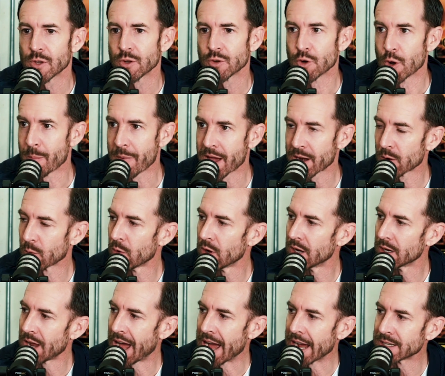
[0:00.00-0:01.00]
no matter
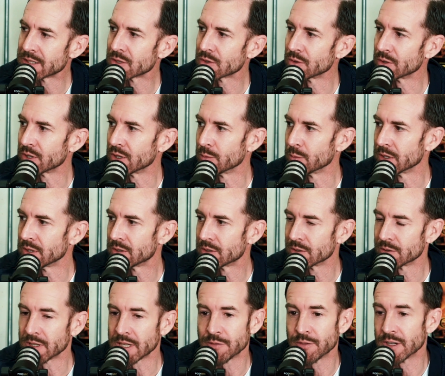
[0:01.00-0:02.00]
what high school you went
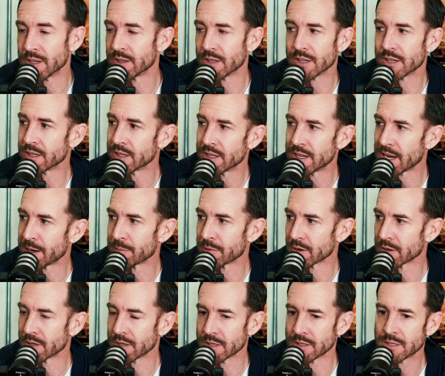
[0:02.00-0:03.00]
to, even in the good
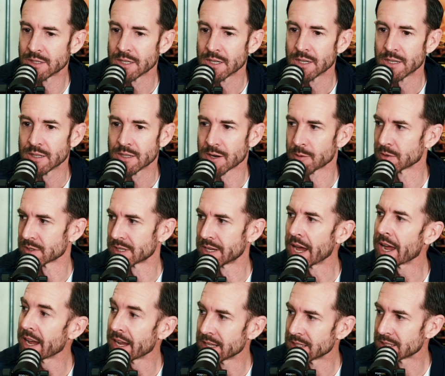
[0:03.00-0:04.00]
neighborhoods, there was
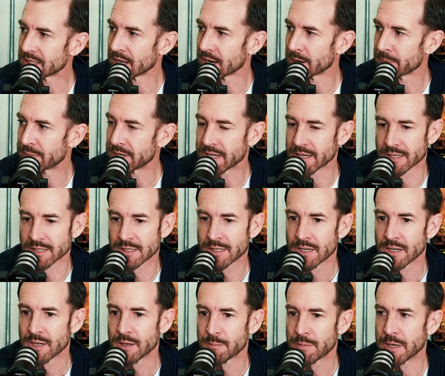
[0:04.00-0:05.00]
gangs there because
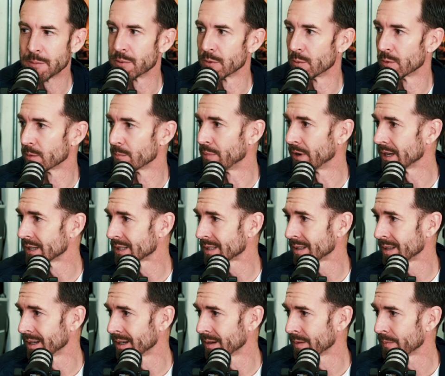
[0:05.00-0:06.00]
people were bussed
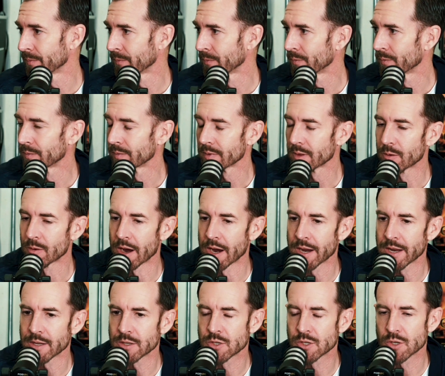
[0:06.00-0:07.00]
in.
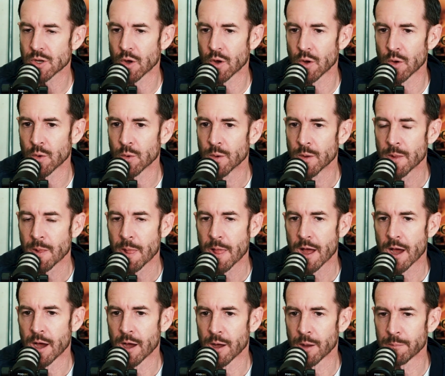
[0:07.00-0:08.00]
Right. So,
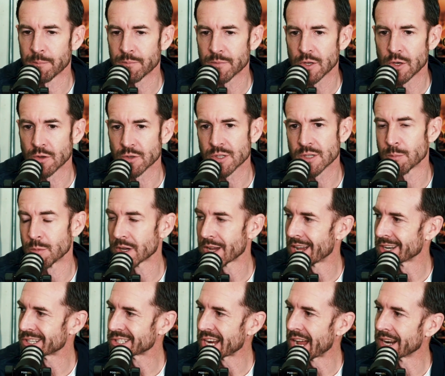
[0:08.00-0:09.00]
someone
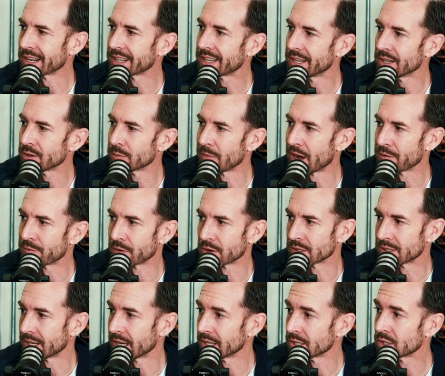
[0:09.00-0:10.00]
got shot and killed my
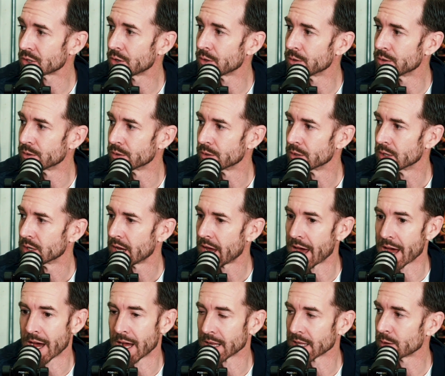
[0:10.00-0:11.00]
first day of school
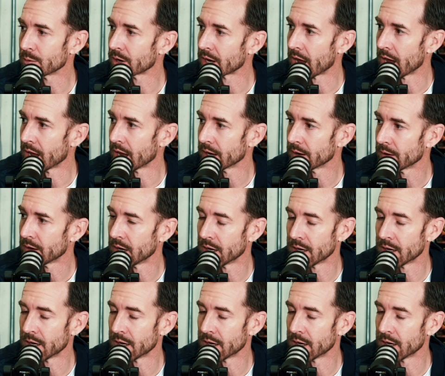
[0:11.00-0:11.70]
at Hollywood High.